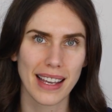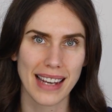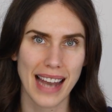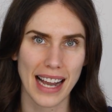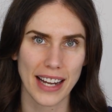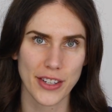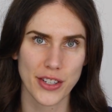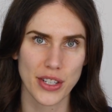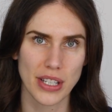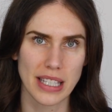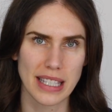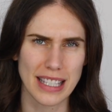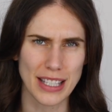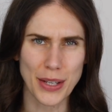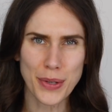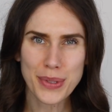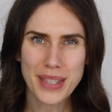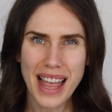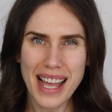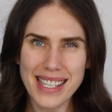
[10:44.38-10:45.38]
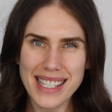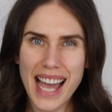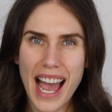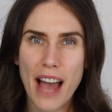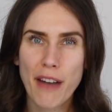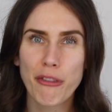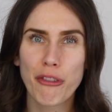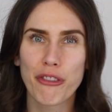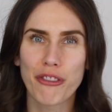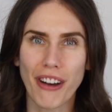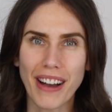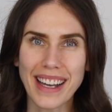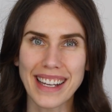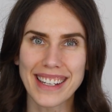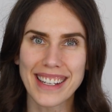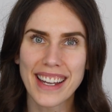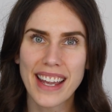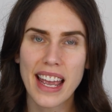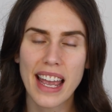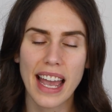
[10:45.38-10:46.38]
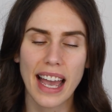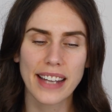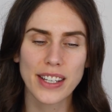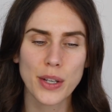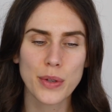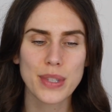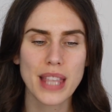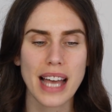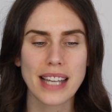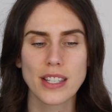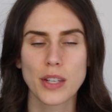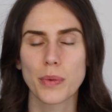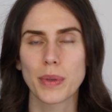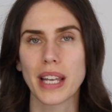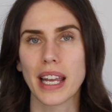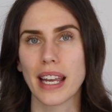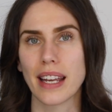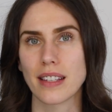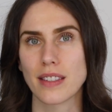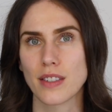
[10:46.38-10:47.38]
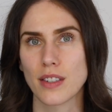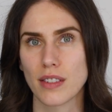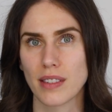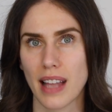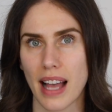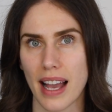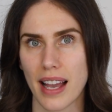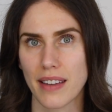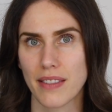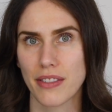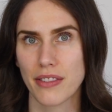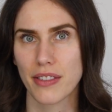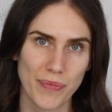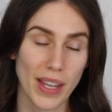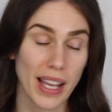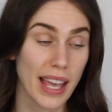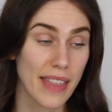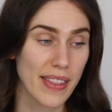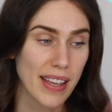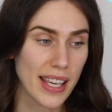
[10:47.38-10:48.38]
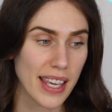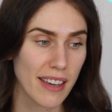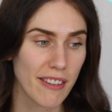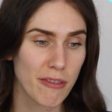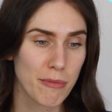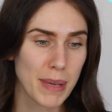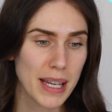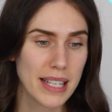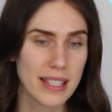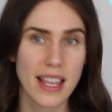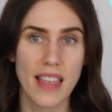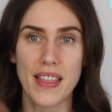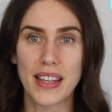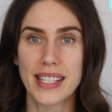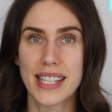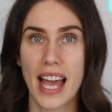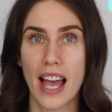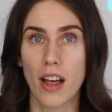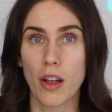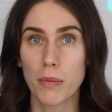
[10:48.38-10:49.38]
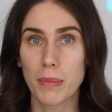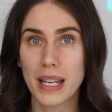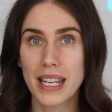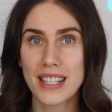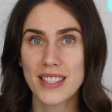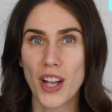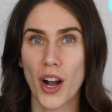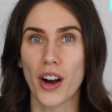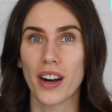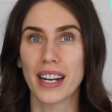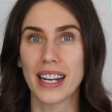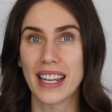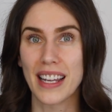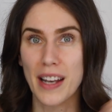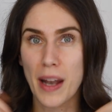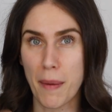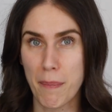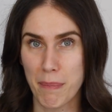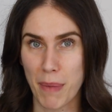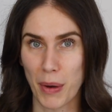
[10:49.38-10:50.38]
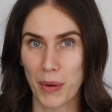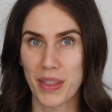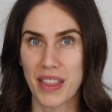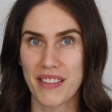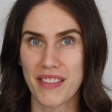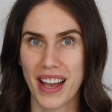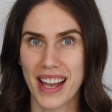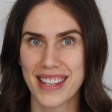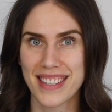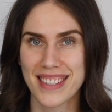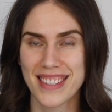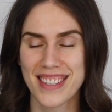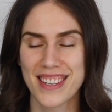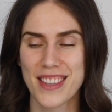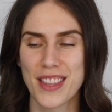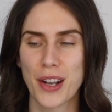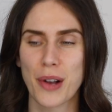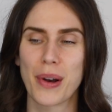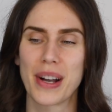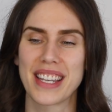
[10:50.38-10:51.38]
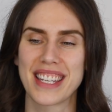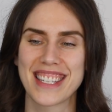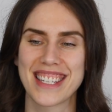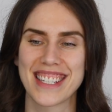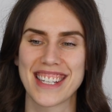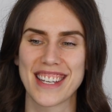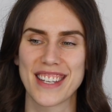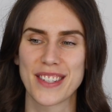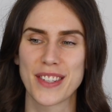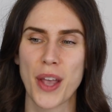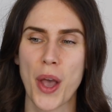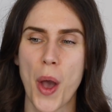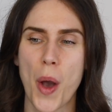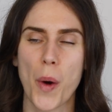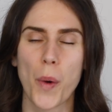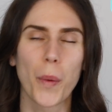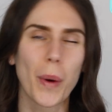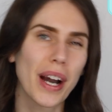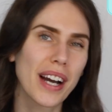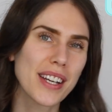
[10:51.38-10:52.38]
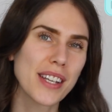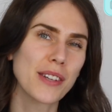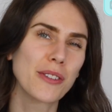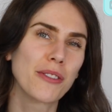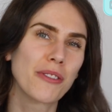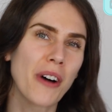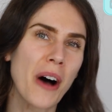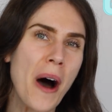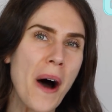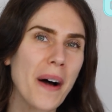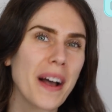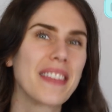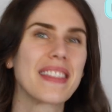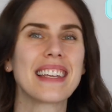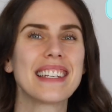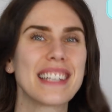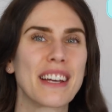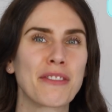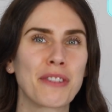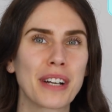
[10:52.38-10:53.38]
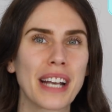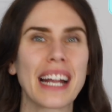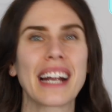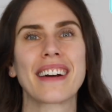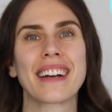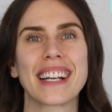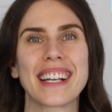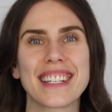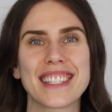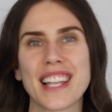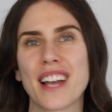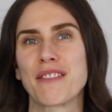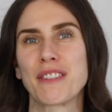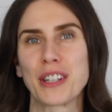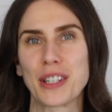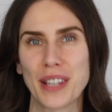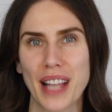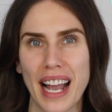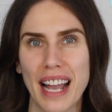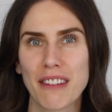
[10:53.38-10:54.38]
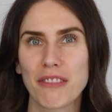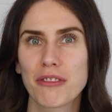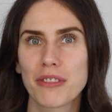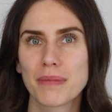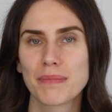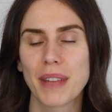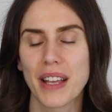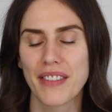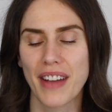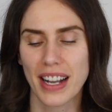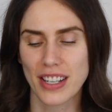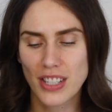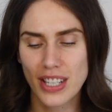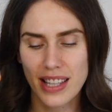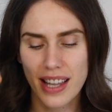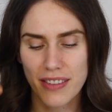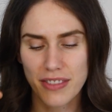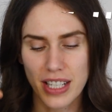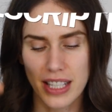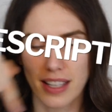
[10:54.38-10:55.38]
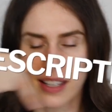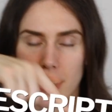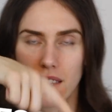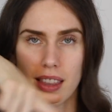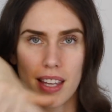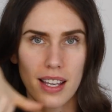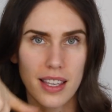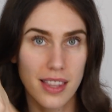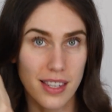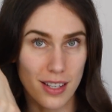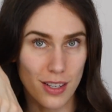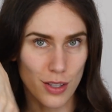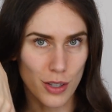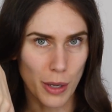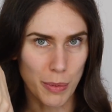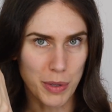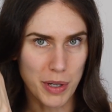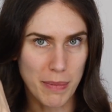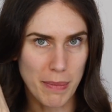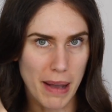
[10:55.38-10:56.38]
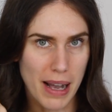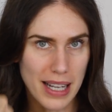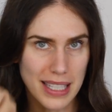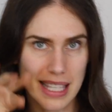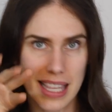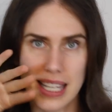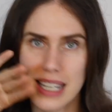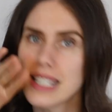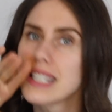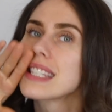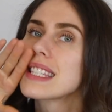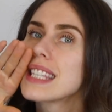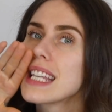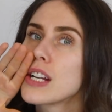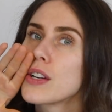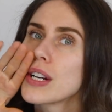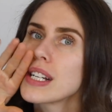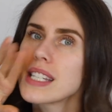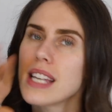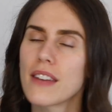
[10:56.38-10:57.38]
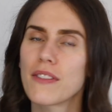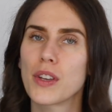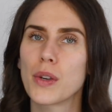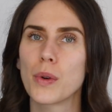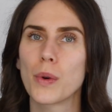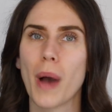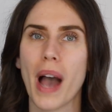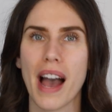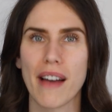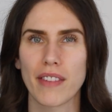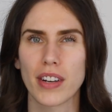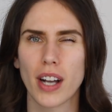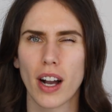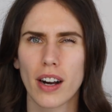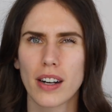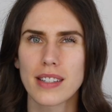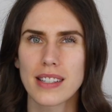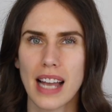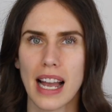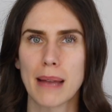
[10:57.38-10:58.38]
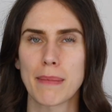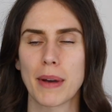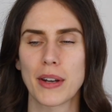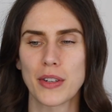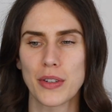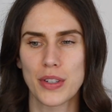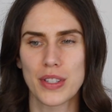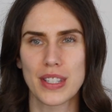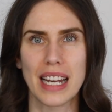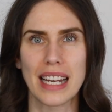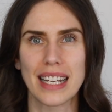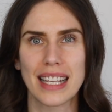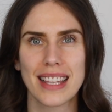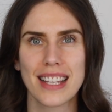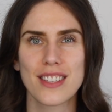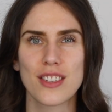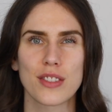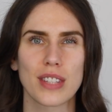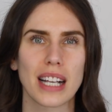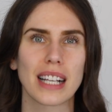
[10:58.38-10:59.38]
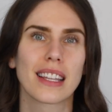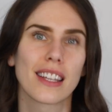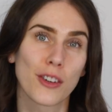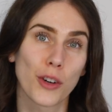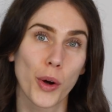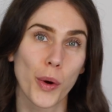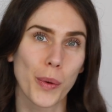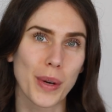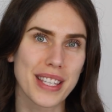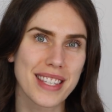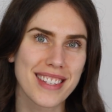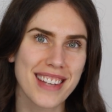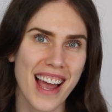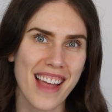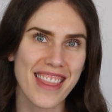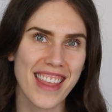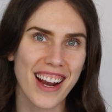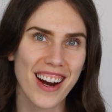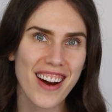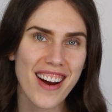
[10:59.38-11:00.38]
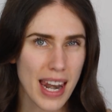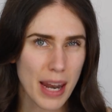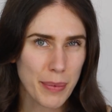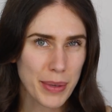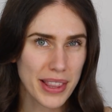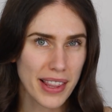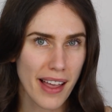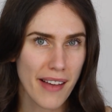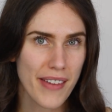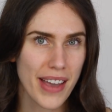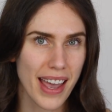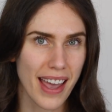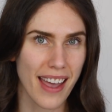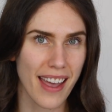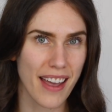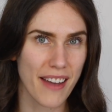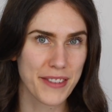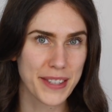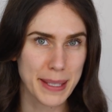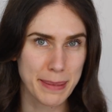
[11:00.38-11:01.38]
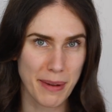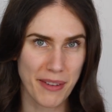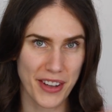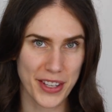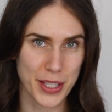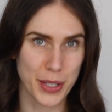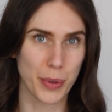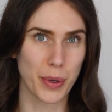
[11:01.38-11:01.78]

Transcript: connections. Use that to have fun and use that to enhance your life. Again, the give me's and the tell me's are in both of us. The question is, where do you fall in the different areas of your life? I've actually left a little thing in the description box, a little secret if you have a hard time understanding this. There's like a little quiz down there. And I would love it if some of us